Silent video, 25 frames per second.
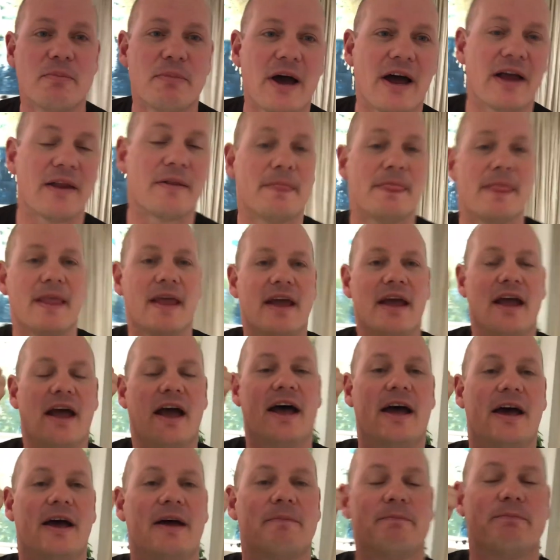But
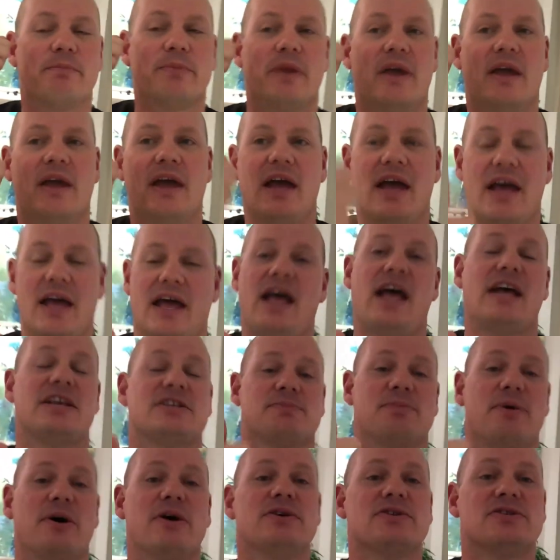
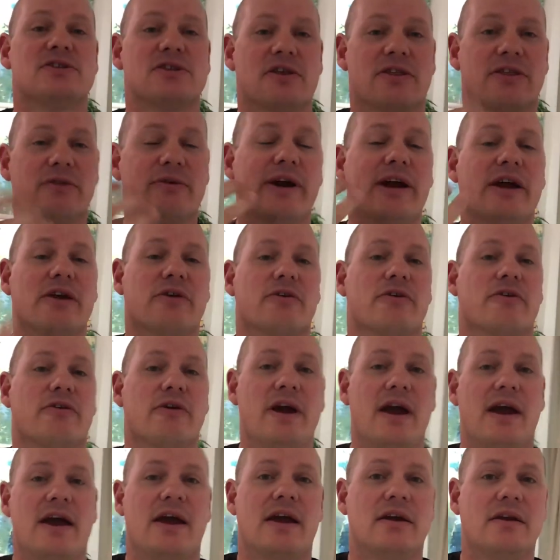as opposed to
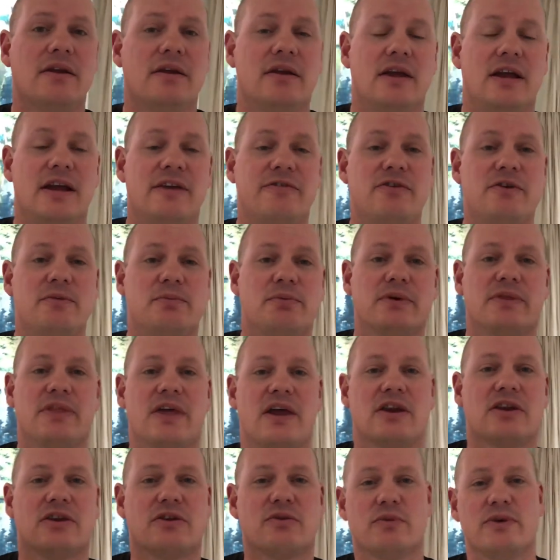$300,000, if you put
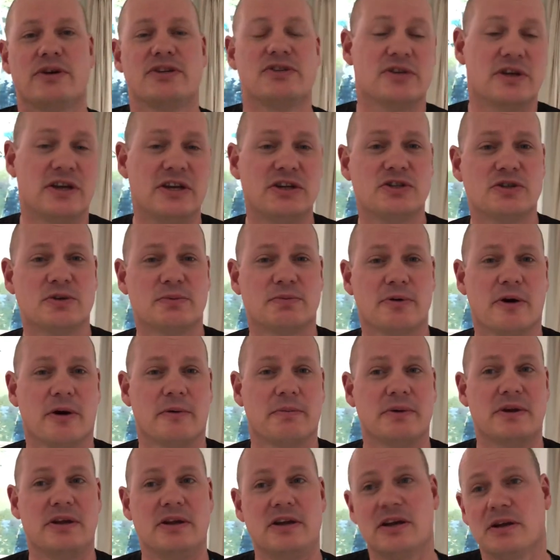that into residential
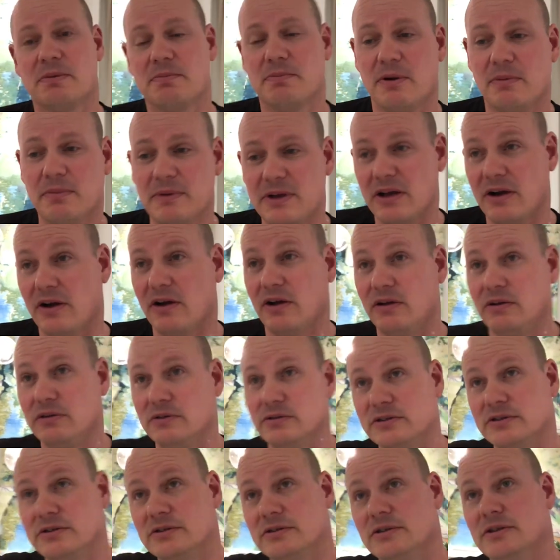property, you can probably
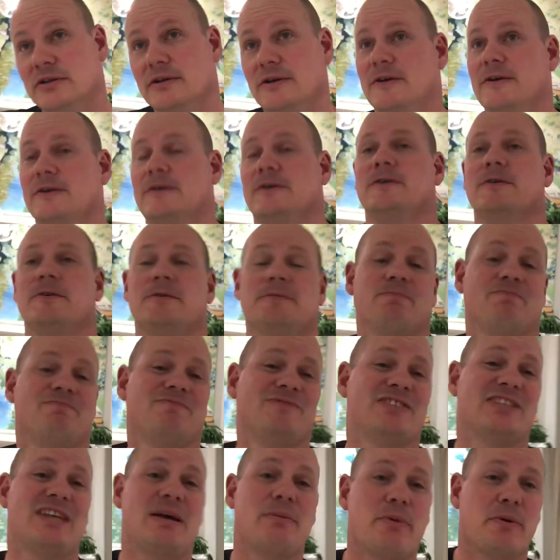hold
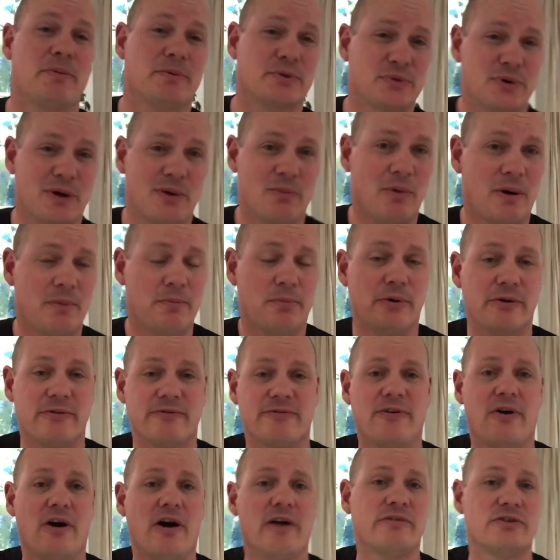somewhere between
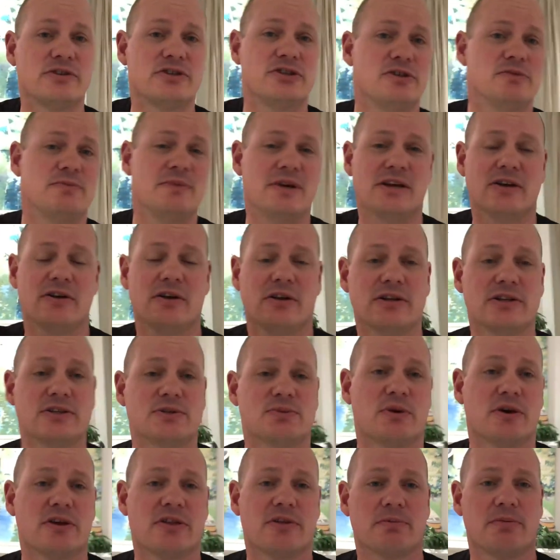$1.5 and $2
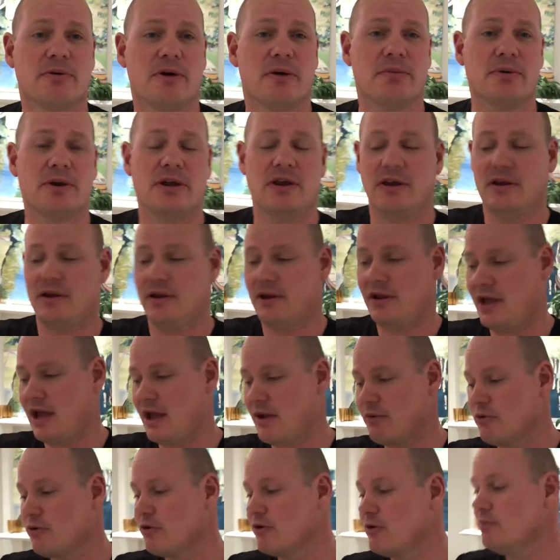million worth of property.
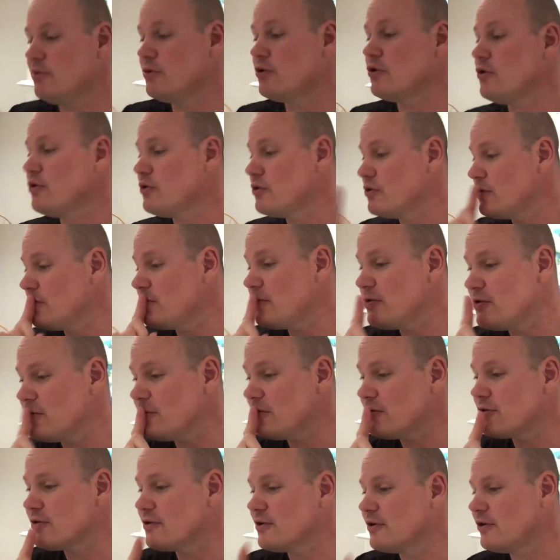Hey, Ruby,
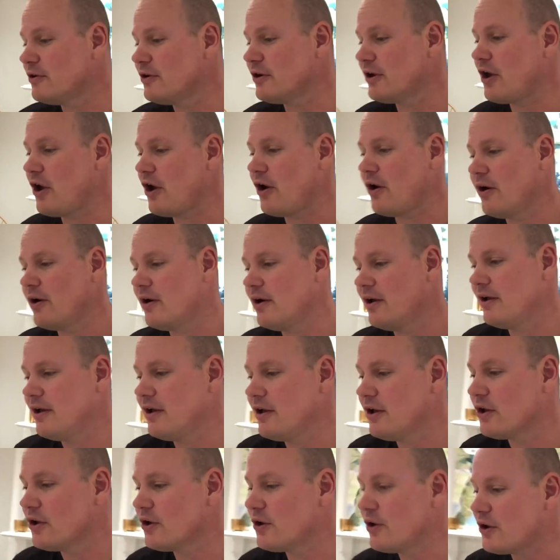shush.
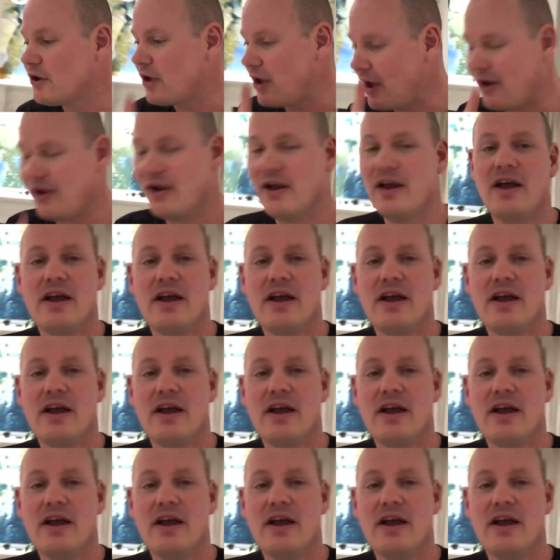Good girl.